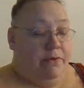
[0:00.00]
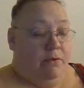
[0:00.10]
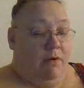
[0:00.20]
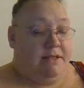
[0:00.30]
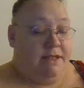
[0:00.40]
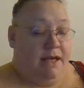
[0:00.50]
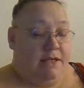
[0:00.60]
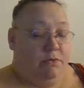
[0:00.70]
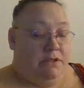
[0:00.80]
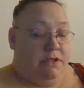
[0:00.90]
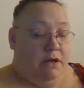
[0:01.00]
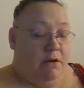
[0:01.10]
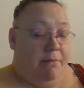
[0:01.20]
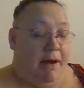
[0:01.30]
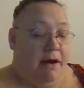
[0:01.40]
Wednesdays, we'll talk
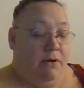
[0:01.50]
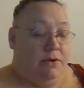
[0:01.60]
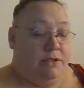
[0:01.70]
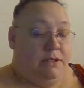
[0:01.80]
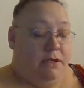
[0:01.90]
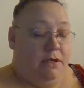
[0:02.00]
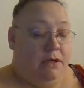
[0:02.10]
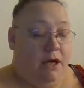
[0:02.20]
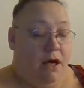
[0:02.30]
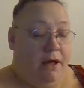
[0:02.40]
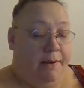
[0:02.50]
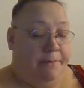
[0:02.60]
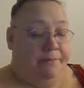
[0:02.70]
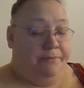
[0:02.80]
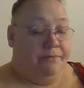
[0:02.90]
about
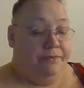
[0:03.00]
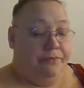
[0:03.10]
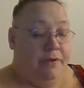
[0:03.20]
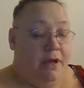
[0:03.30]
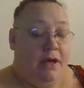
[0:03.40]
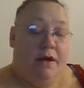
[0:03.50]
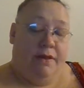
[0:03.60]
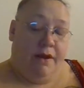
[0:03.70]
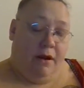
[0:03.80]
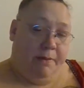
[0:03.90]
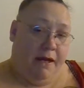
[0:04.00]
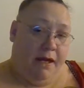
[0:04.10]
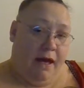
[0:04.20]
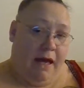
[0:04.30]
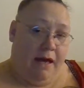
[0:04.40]
um,
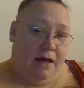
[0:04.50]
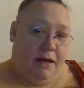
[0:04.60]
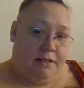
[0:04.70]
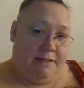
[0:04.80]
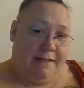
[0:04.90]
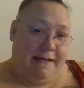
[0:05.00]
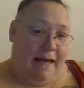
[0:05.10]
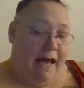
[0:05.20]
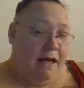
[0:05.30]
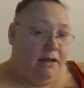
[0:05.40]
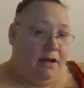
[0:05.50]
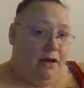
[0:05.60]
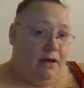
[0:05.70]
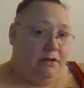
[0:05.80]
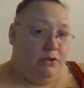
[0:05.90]
therapy and
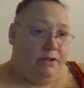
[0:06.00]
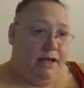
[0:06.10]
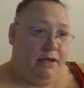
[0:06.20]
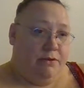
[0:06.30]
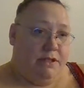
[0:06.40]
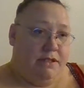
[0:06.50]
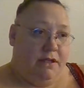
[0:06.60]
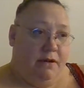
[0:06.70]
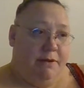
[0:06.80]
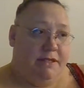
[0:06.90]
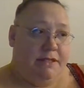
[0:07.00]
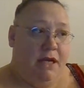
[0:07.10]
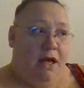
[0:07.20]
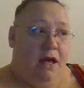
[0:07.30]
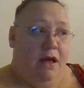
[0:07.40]
DDA, Dual Diagnosis Anonymous,
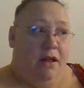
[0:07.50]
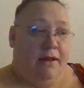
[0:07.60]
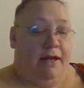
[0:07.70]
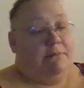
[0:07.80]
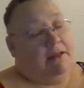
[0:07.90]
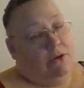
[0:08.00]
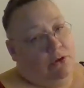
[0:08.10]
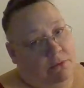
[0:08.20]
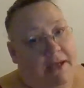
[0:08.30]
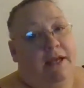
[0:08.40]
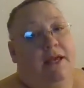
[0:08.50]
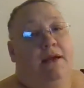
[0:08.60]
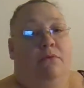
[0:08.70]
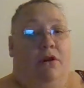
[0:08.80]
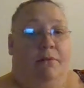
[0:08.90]
like my local meeting
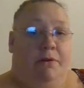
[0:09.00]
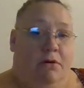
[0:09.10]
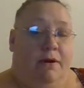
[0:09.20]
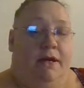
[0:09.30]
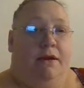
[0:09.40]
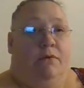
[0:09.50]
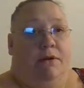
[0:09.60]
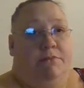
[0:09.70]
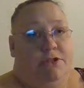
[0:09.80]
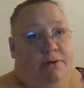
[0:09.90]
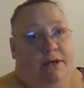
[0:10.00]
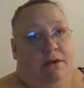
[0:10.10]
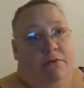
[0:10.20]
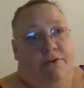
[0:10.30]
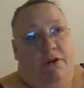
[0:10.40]
and where I'm going and what I'm doing
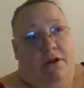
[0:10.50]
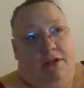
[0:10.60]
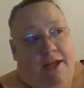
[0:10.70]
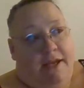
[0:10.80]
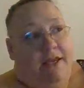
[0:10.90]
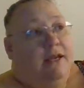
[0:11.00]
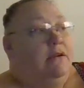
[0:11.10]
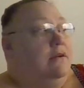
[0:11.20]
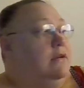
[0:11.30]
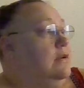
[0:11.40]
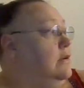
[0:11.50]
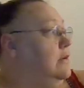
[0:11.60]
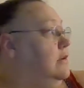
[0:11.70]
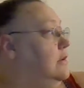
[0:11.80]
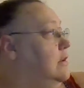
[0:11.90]
and whether or not I like it and
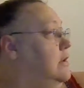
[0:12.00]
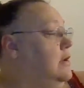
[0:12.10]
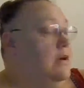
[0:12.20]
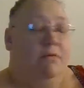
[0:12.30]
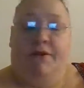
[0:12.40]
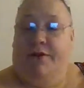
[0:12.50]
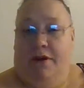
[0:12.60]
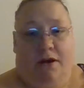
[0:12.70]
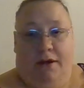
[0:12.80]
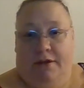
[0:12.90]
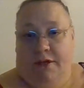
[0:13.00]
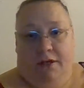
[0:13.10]
whether or not,